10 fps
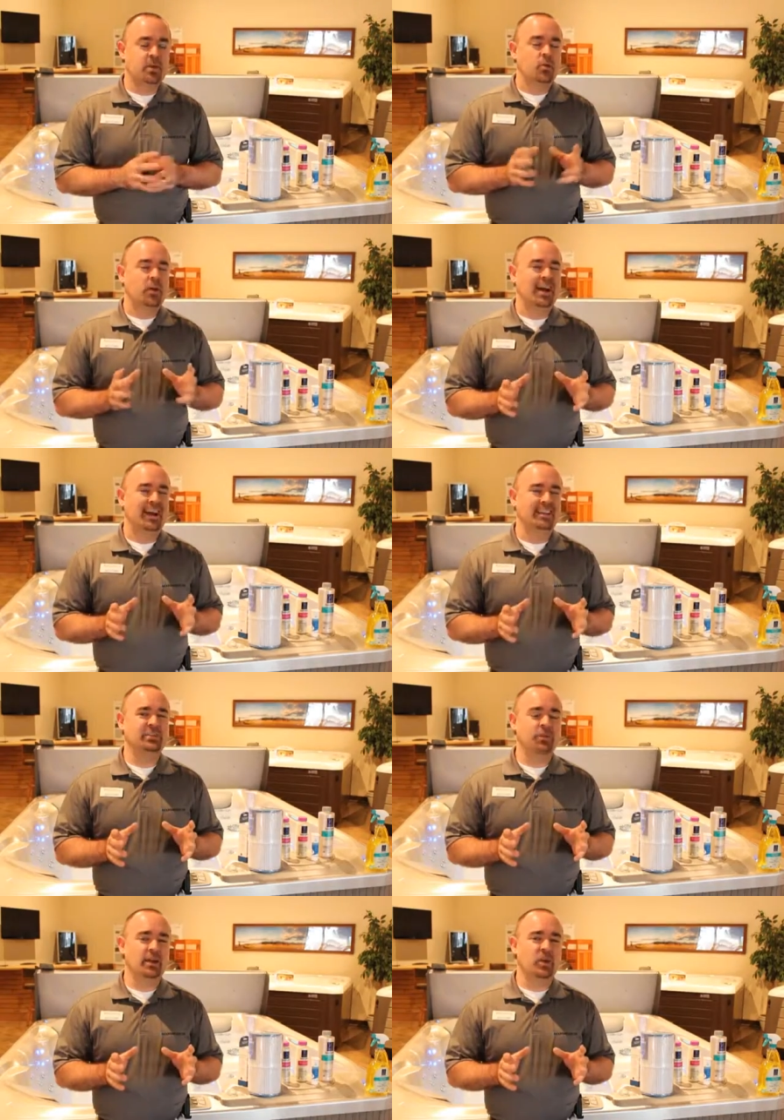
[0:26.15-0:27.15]
we highly
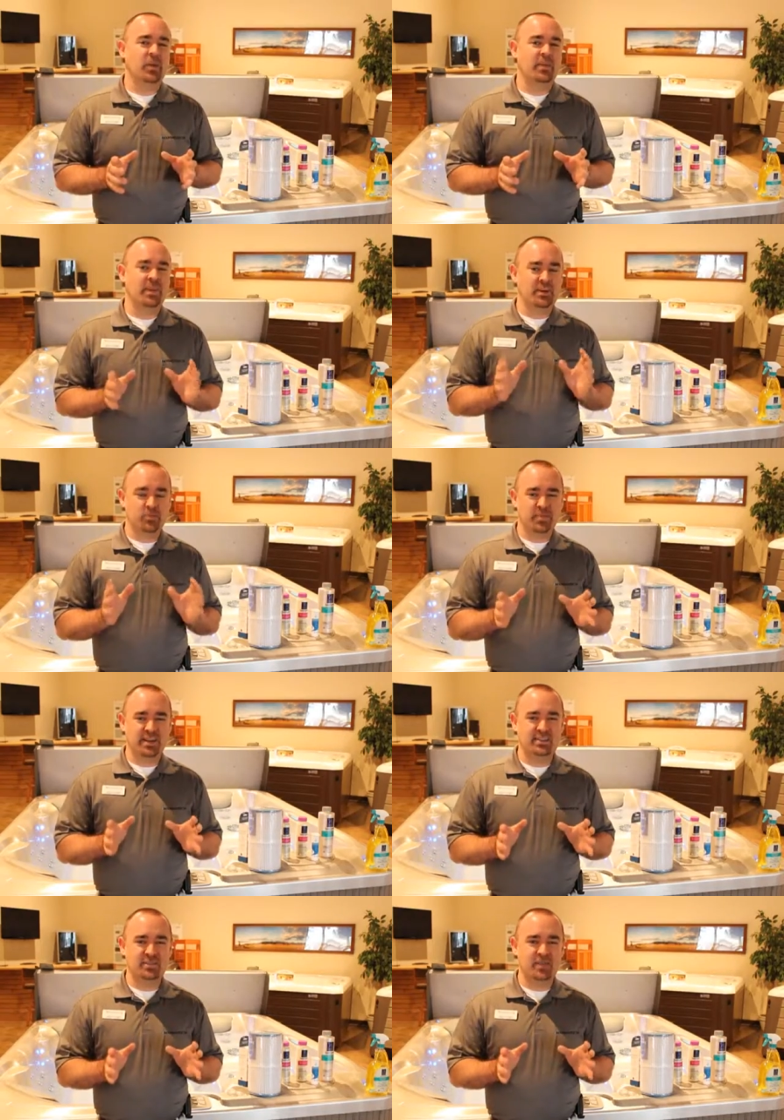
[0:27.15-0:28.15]
recommend that
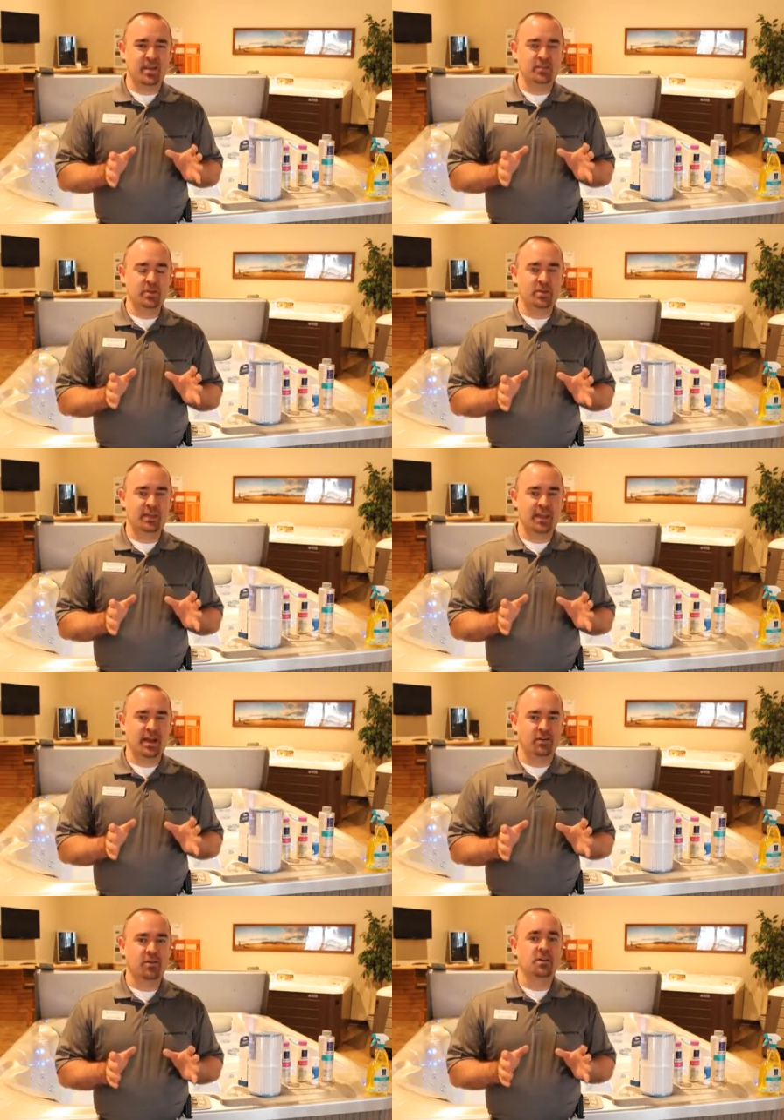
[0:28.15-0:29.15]
everybody in the family pick
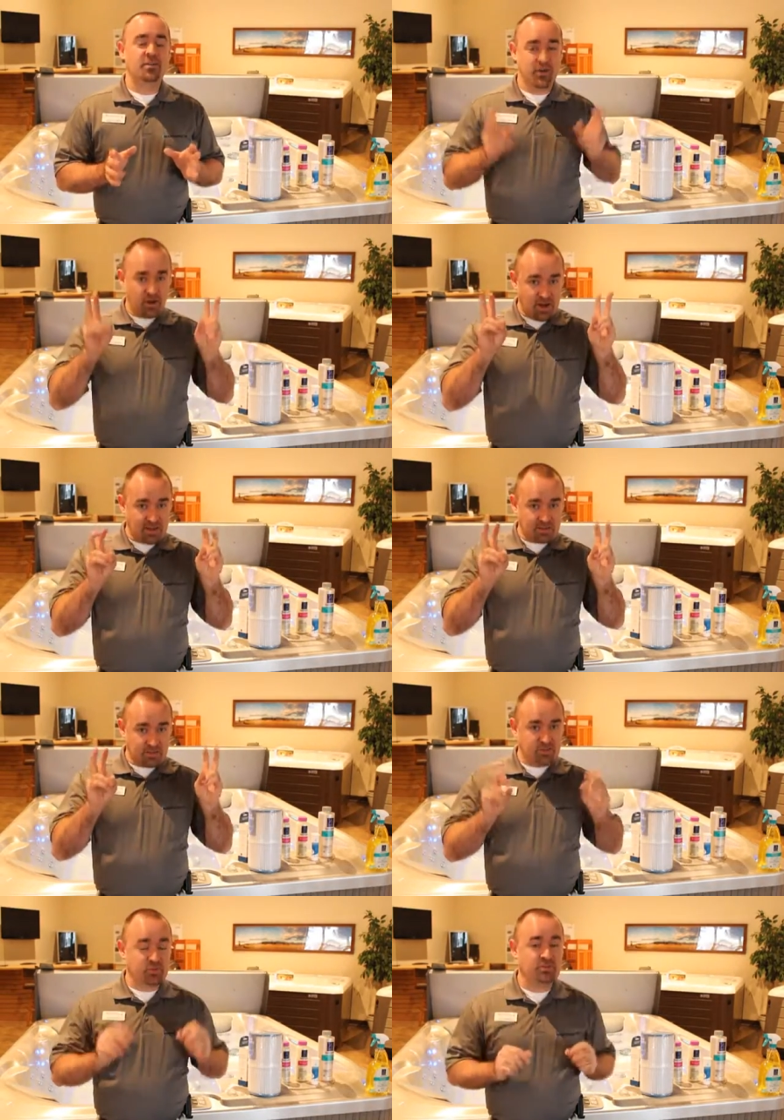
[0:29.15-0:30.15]
out their hot
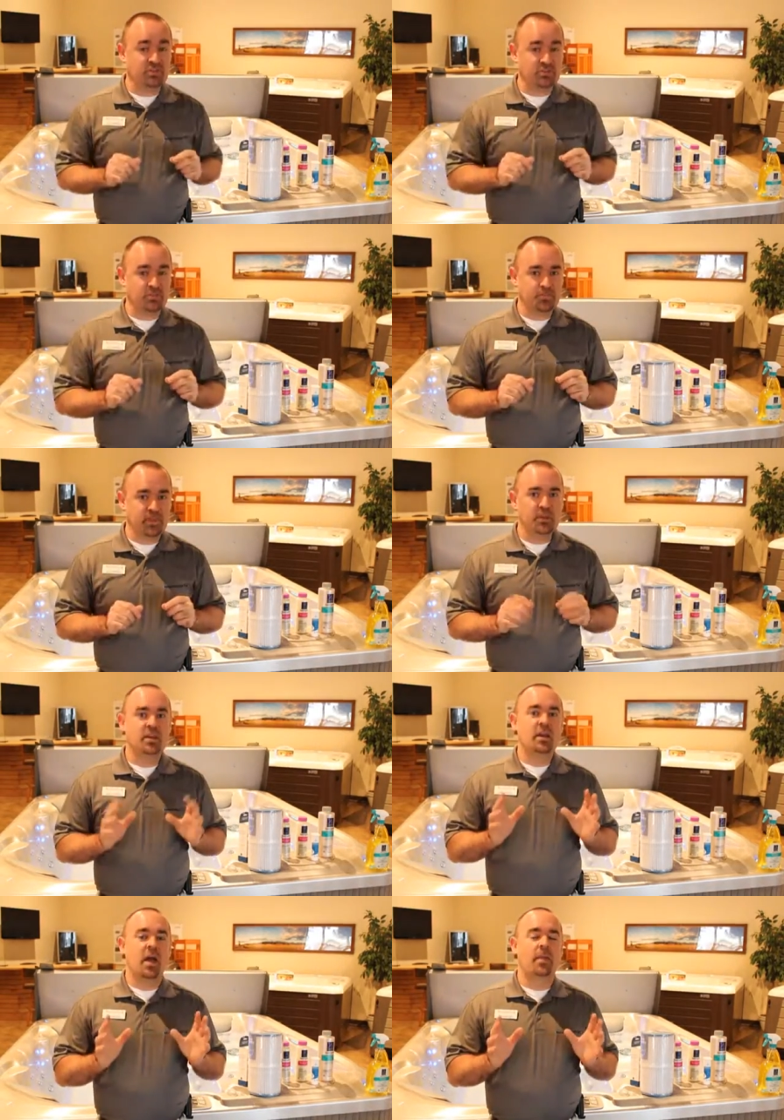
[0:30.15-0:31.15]
tub swimsuit
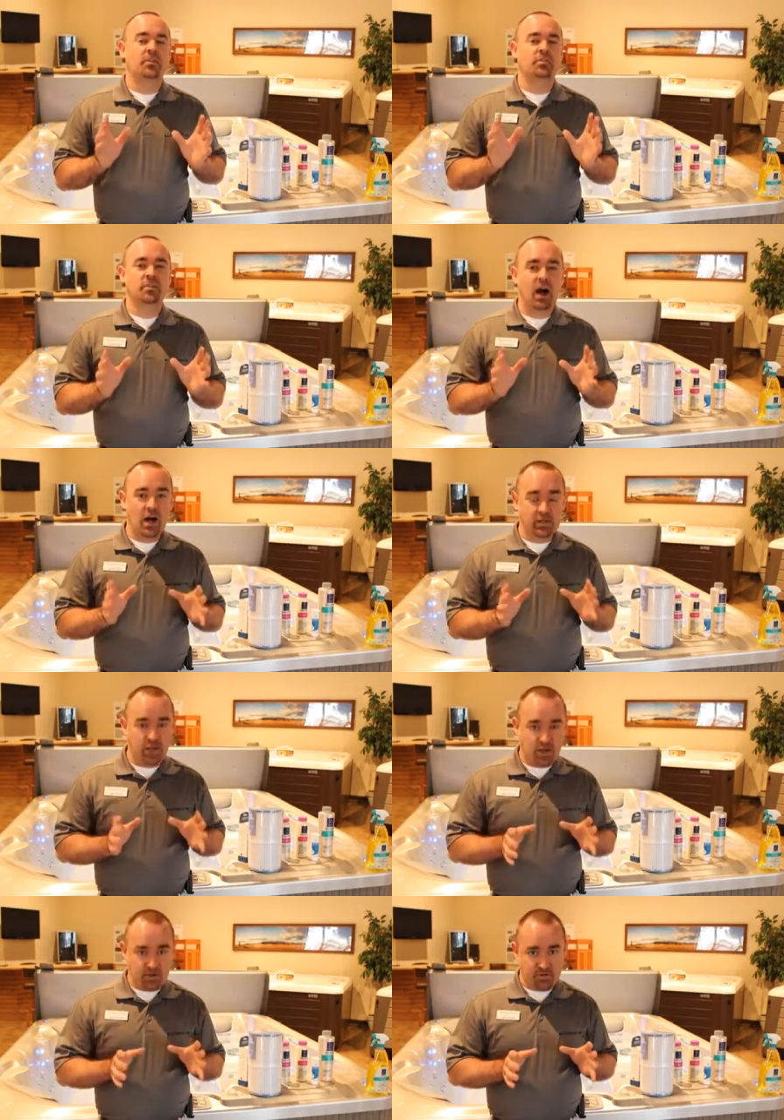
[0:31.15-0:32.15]
and that you not
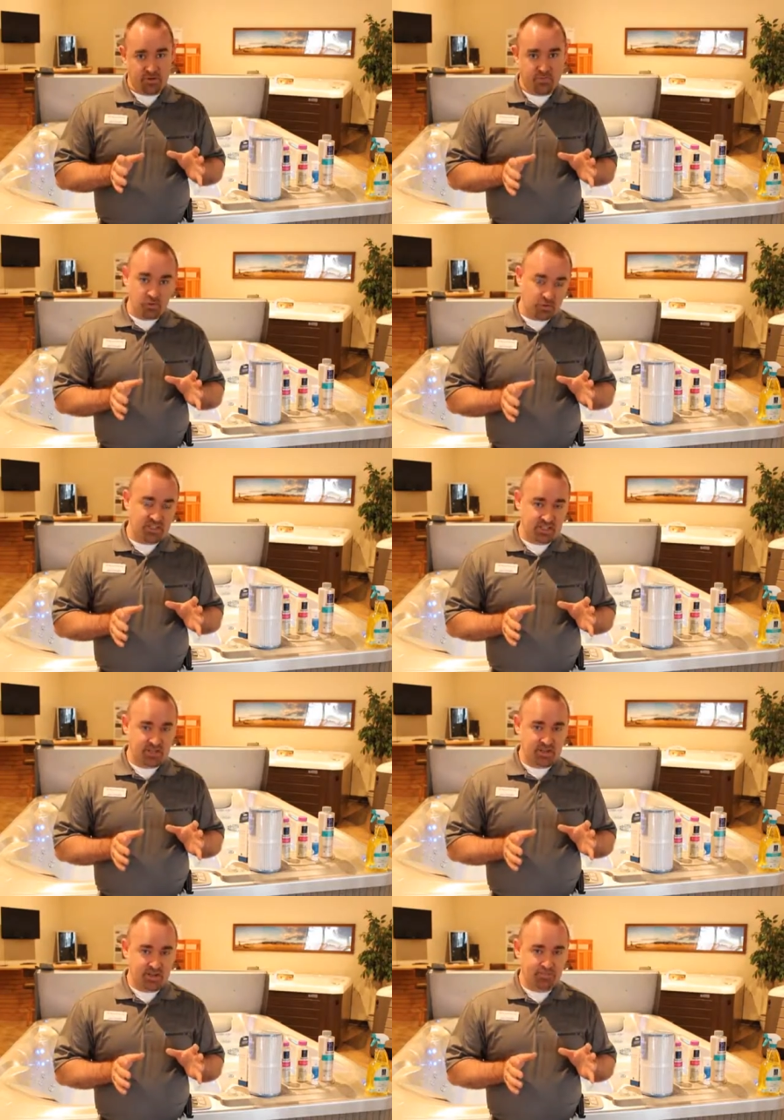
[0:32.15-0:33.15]
launder them
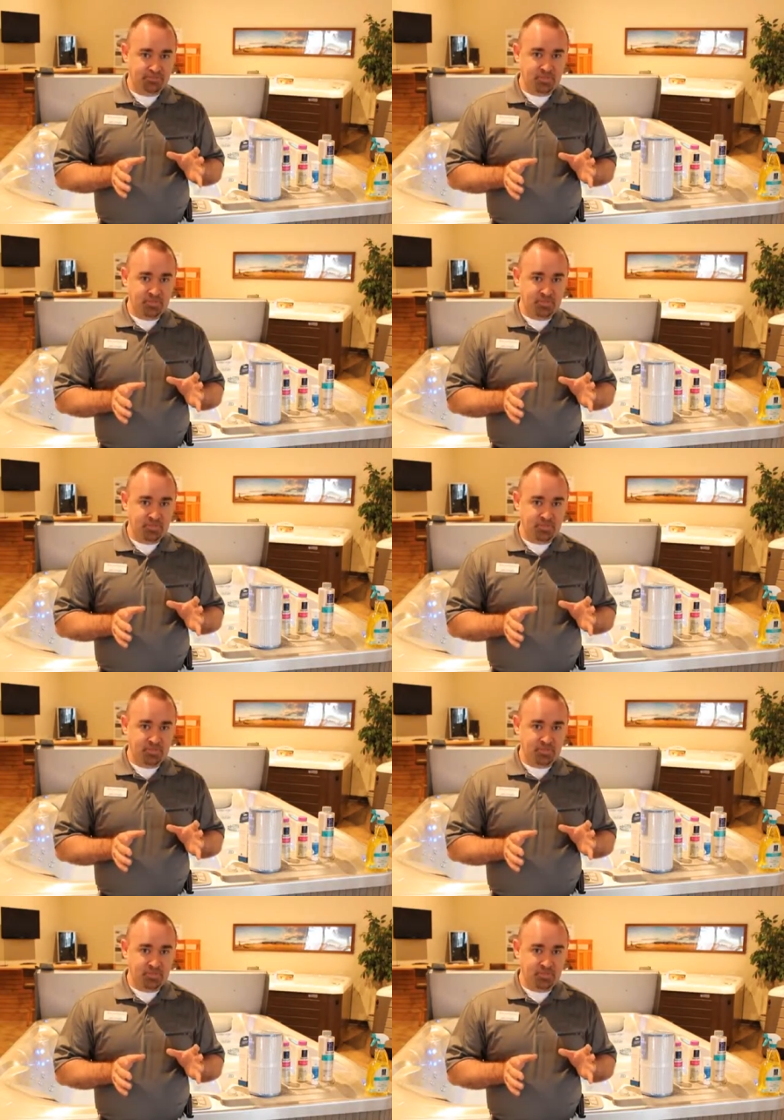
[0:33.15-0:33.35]
routinely.